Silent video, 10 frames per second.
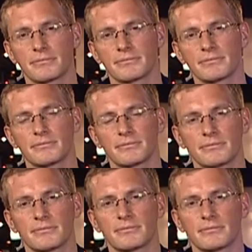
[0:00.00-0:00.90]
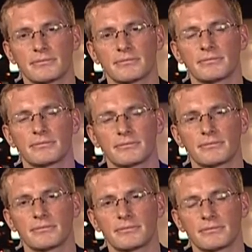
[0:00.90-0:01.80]

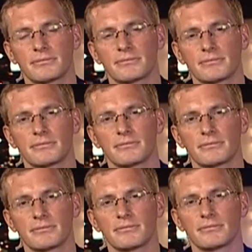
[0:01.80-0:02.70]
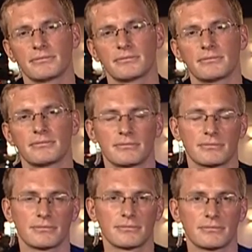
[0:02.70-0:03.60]

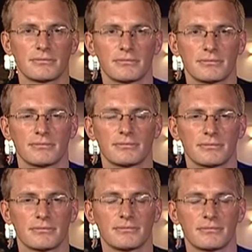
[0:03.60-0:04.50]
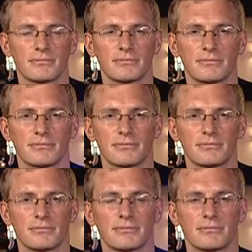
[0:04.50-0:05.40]

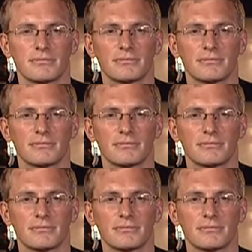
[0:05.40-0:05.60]
(silence)